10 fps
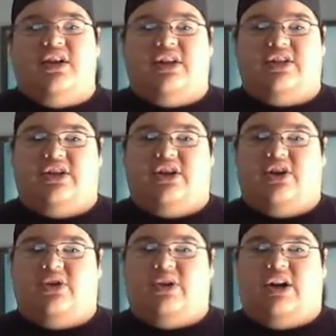you
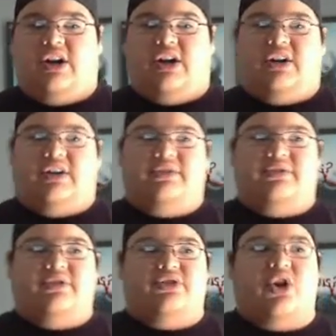know,
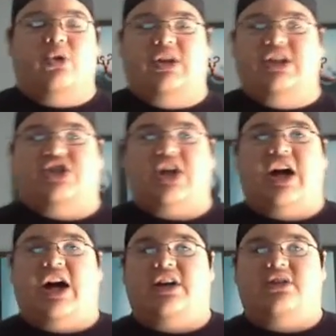Tony
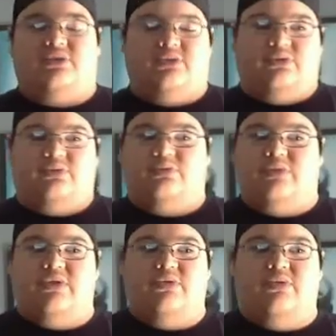Jaa, who
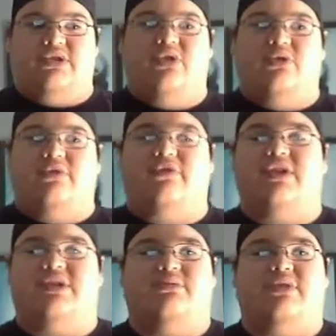was known for
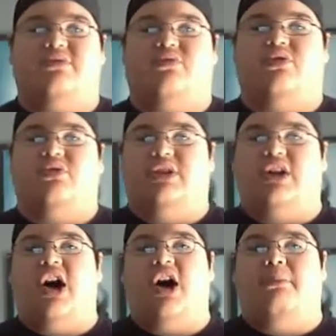his role in
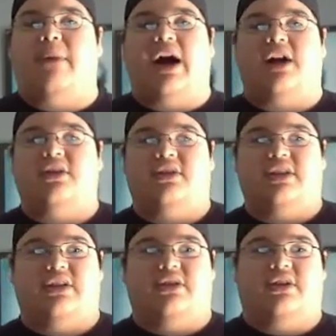Ong Bak,
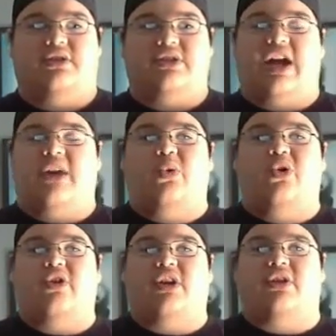the Thai
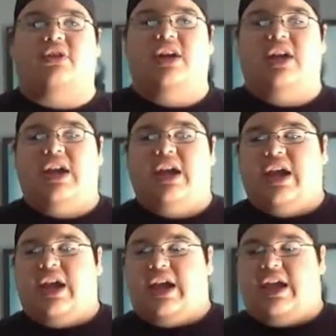warrior,
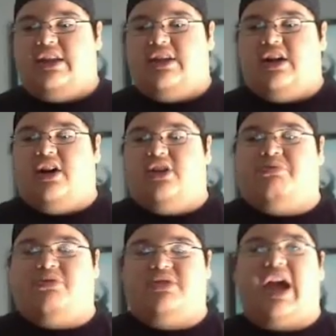and the
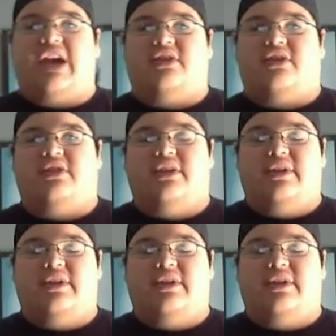protector.